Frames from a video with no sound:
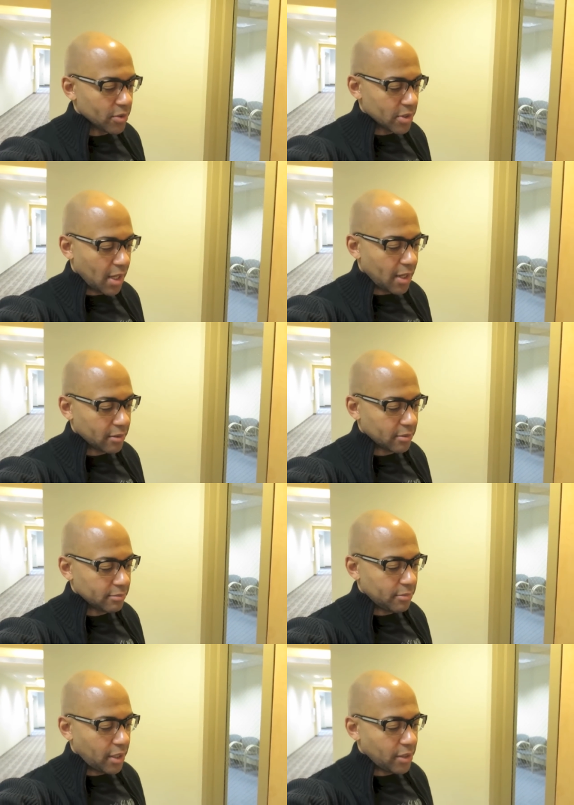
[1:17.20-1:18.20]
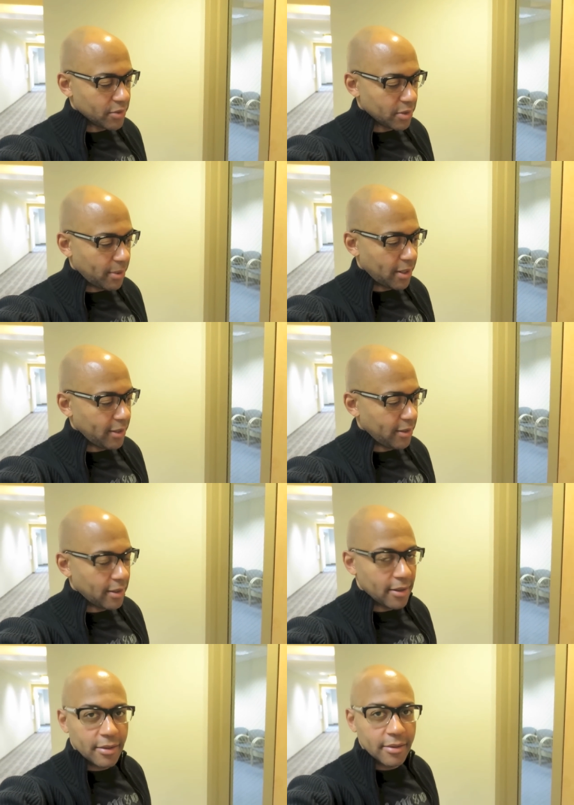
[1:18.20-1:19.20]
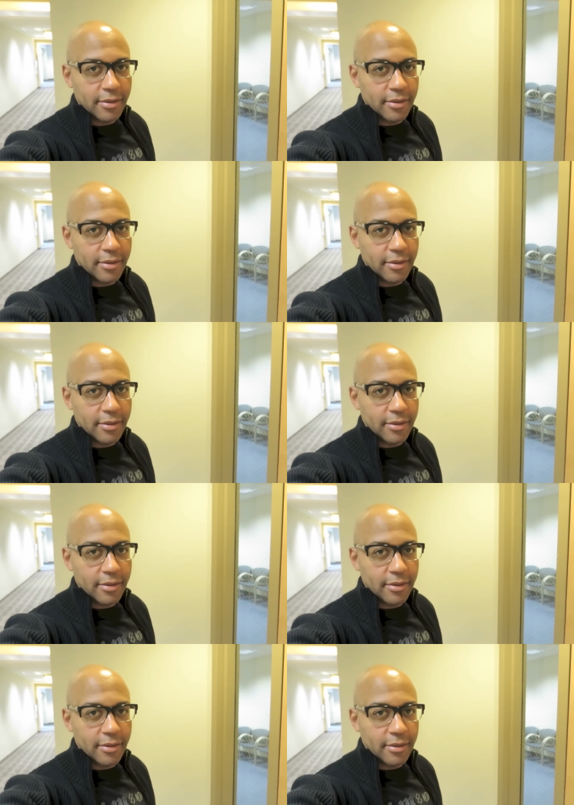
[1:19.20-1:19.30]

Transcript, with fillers: door's locked, but I hear somebody in there.